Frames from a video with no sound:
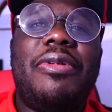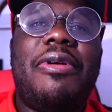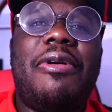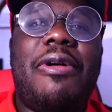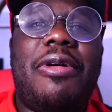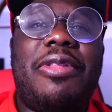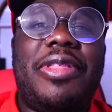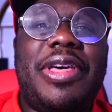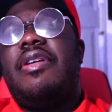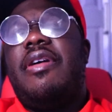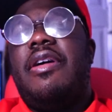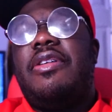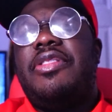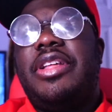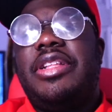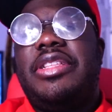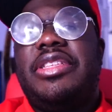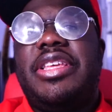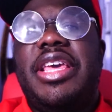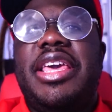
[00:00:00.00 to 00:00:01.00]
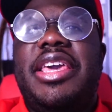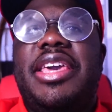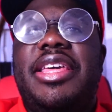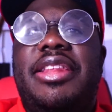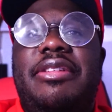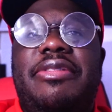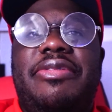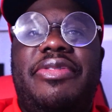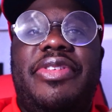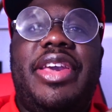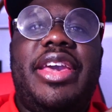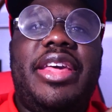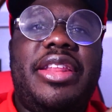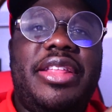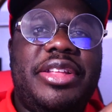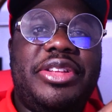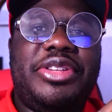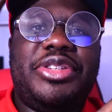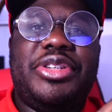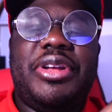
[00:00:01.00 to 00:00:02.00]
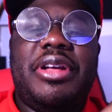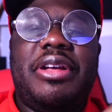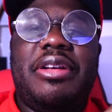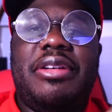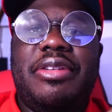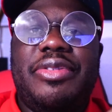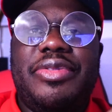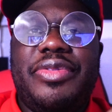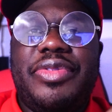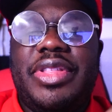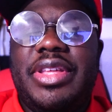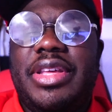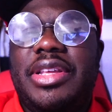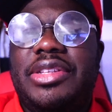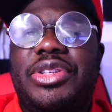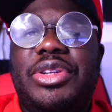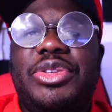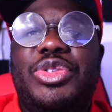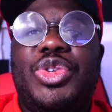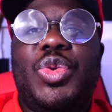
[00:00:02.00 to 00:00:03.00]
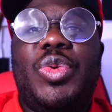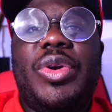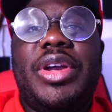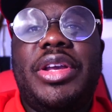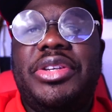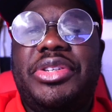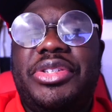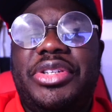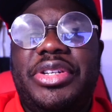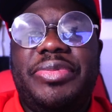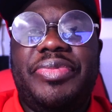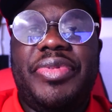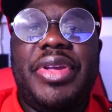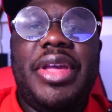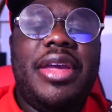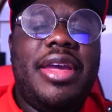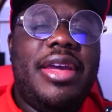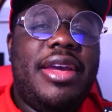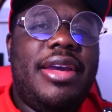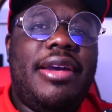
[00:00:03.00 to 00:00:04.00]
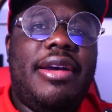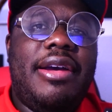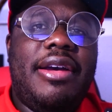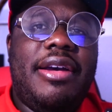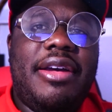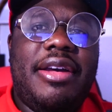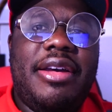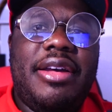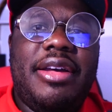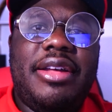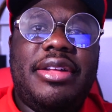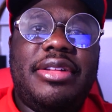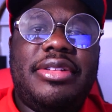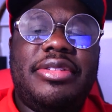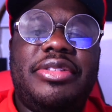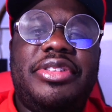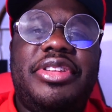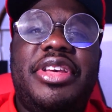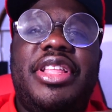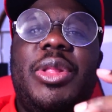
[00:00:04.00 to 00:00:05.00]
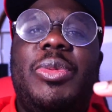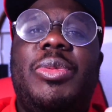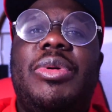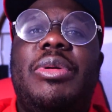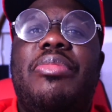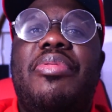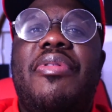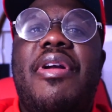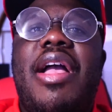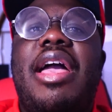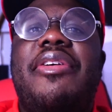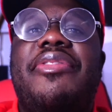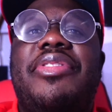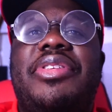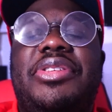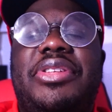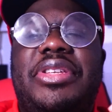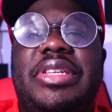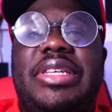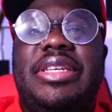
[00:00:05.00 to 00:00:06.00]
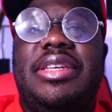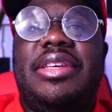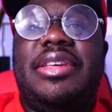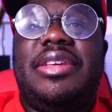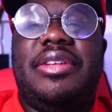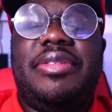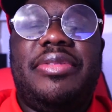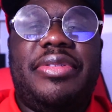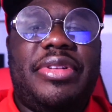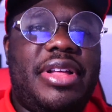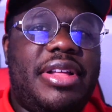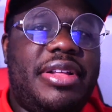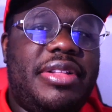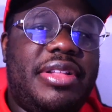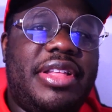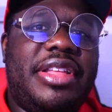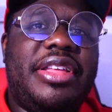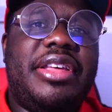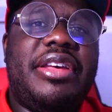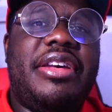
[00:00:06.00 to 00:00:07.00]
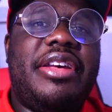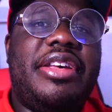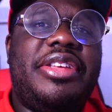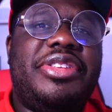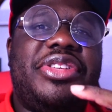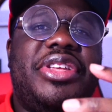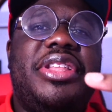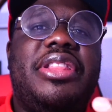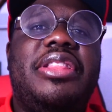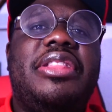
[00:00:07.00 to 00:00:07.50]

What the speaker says: all that. Are they taking advantage of their situation dealing with privacy? Is it